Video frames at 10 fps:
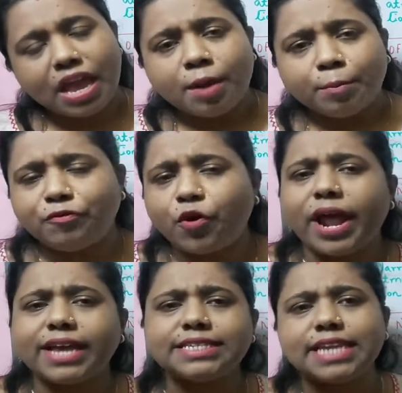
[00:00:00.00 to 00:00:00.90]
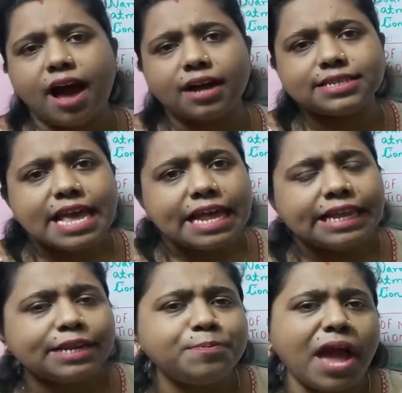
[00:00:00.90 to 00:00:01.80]
Before I start,
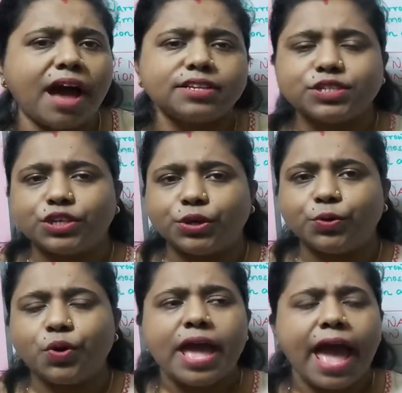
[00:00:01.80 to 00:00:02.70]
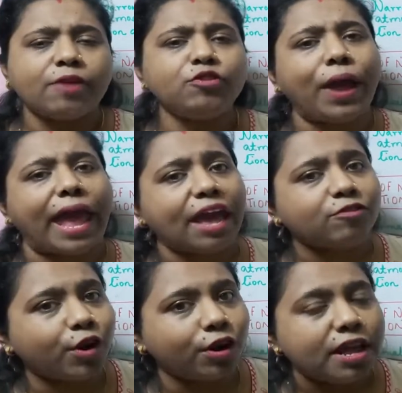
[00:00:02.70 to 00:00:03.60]
let me ask you, have you
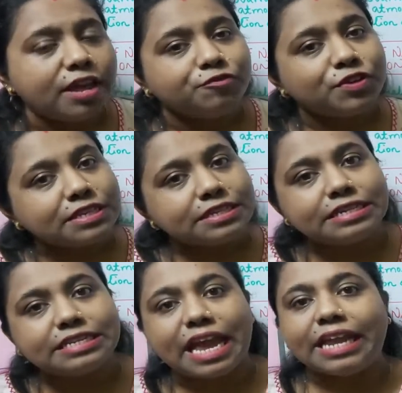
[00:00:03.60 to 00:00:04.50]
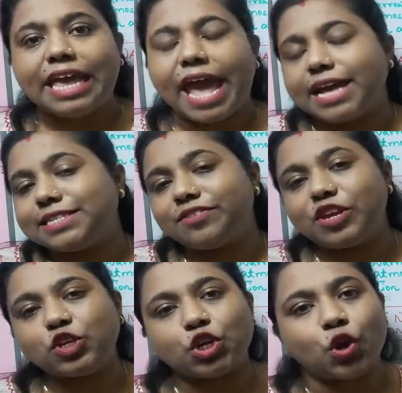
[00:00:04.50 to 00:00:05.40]
ever visited any
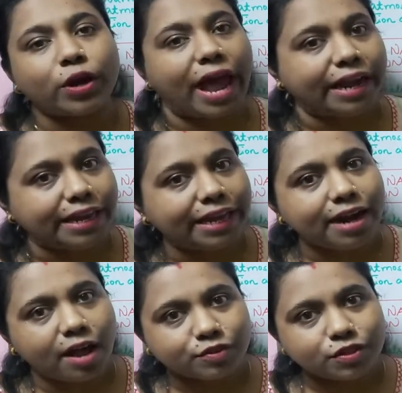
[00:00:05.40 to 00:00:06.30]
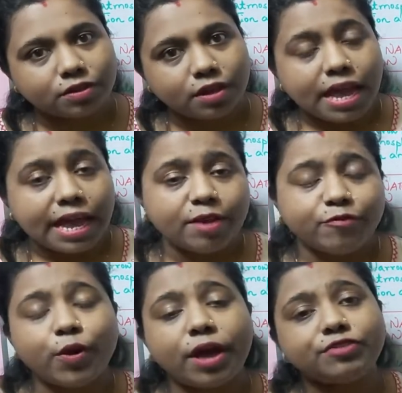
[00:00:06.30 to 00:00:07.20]
exhibition on handicrafts? If
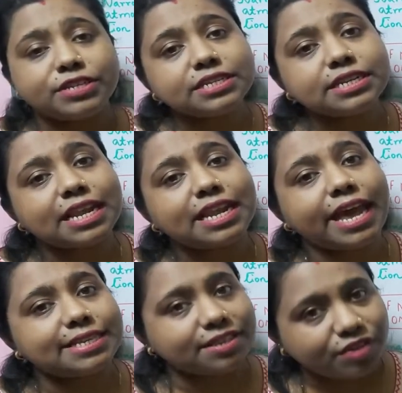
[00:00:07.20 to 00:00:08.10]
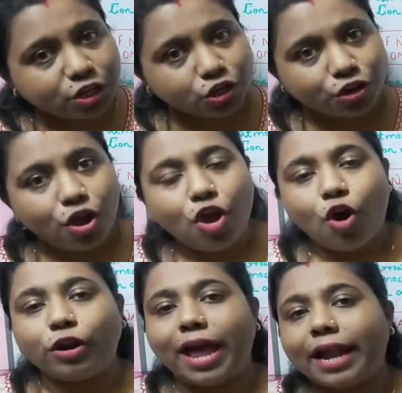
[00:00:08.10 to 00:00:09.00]
you have visited any exhibition
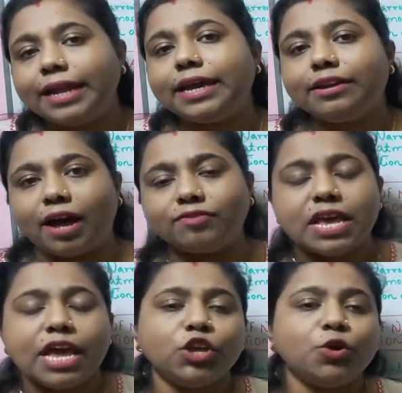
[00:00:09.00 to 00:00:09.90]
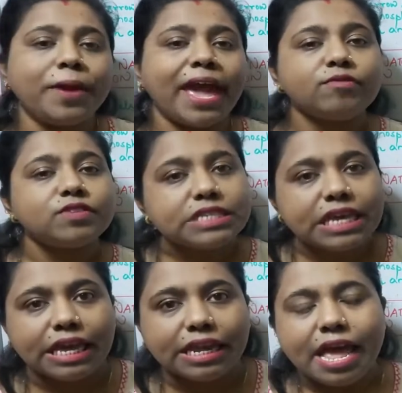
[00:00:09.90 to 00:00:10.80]
on handicrafts, you may have
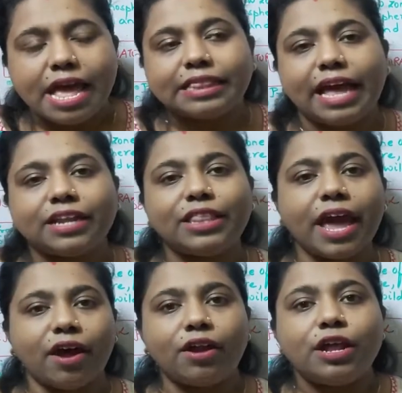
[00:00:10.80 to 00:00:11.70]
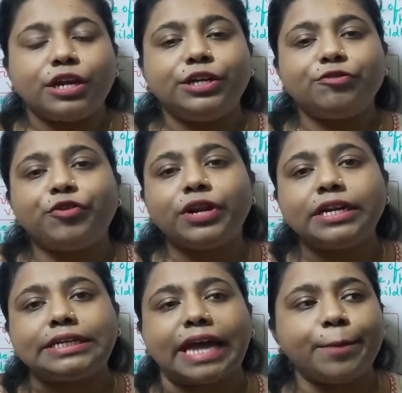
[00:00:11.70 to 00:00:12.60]
seen that there
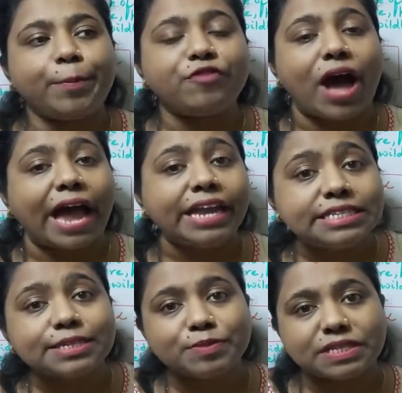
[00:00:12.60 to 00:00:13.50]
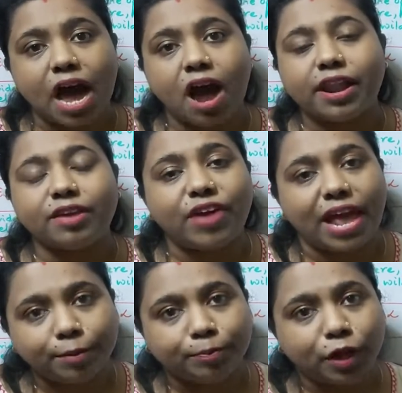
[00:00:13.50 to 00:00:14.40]
different type of items are
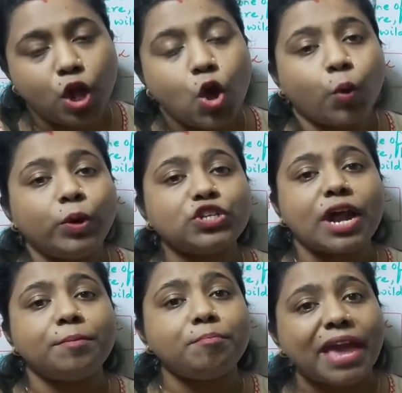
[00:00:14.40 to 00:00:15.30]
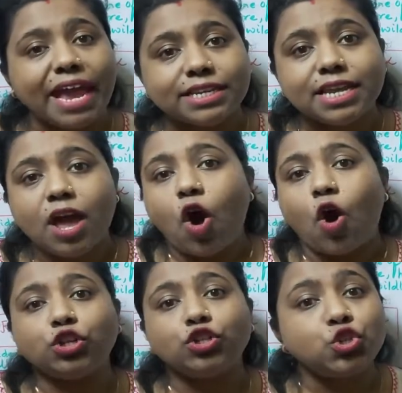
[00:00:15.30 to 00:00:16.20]
available which are made
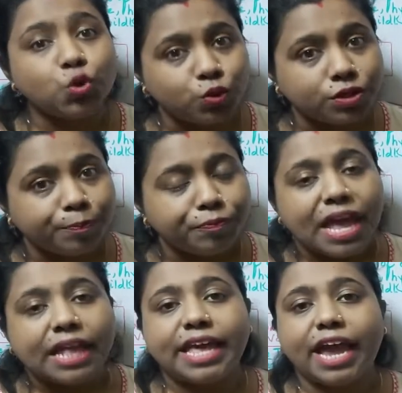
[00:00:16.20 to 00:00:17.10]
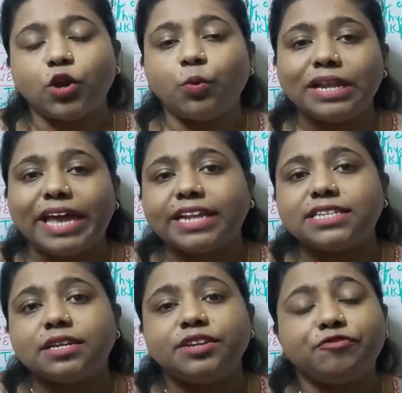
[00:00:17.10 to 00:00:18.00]
on jute. There you will
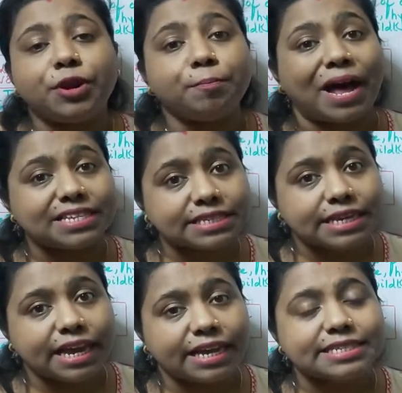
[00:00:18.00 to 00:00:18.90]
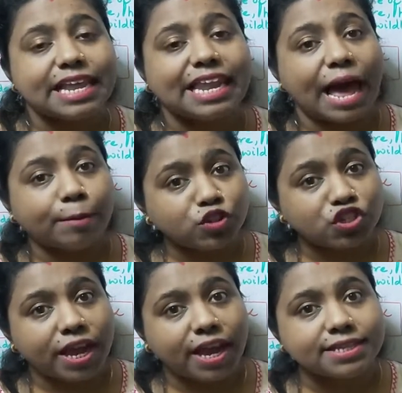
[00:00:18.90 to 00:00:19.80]
get different baskets,
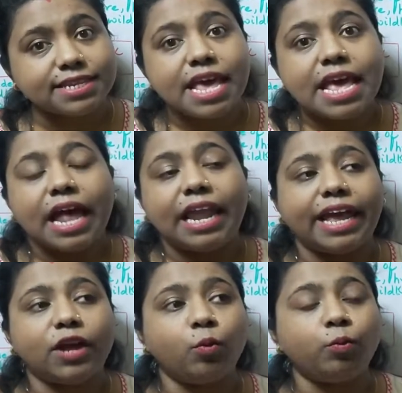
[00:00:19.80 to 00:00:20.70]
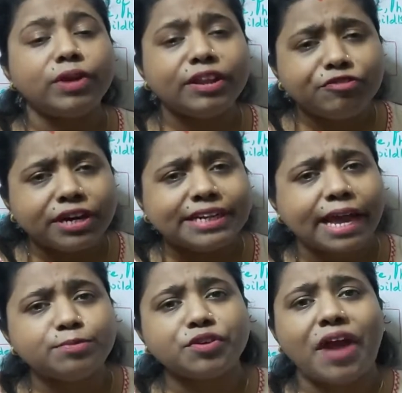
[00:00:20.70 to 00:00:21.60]
lampshades, like different
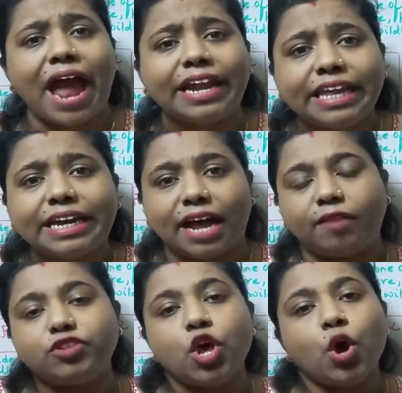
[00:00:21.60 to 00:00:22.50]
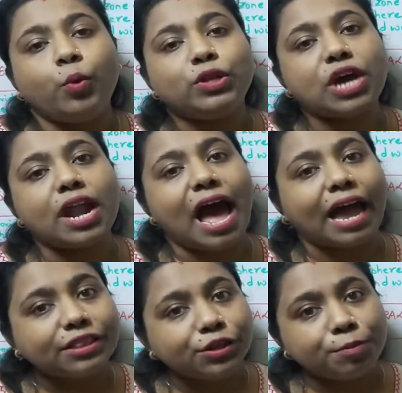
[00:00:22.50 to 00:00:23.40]
types of handicrafts which are
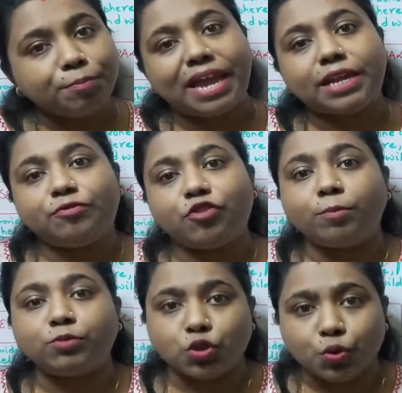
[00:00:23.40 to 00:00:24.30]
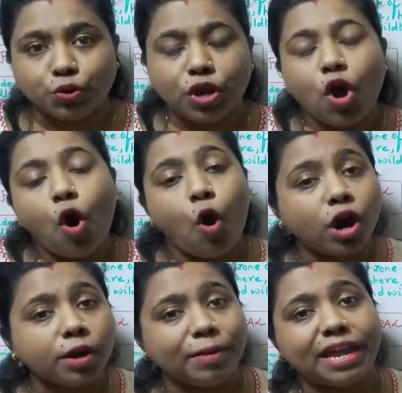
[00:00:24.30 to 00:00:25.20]
either made from jute
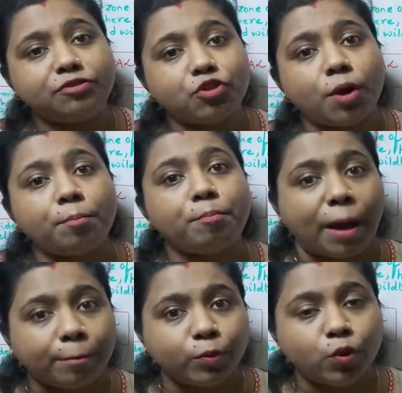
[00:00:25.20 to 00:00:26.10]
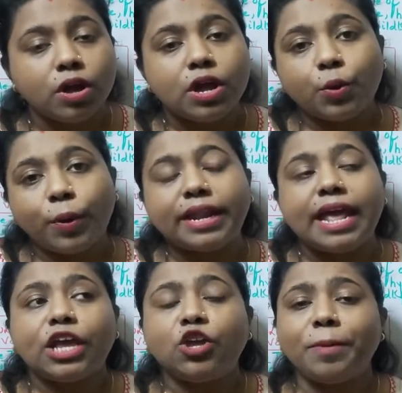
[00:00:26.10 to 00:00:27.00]
or made from bamboo,
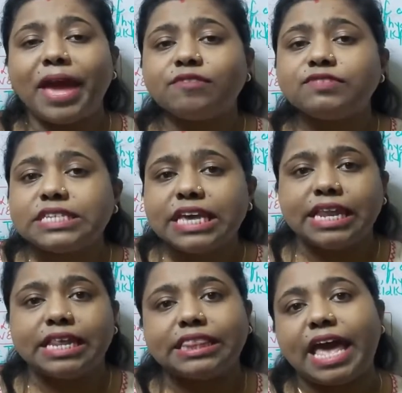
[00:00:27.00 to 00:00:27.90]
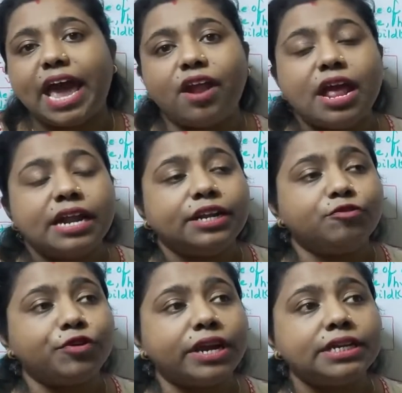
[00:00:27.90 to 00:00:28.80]
right? You may have seen there
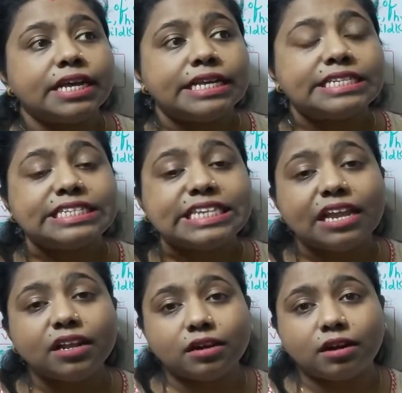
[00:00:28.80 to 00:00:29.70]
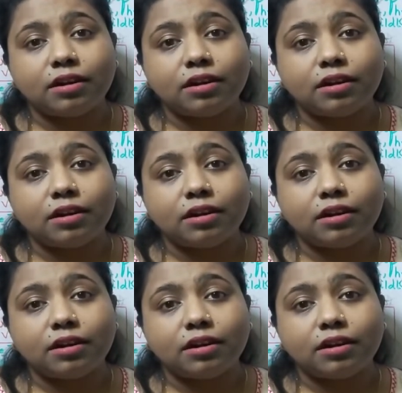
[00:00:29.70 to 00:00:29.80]
different silk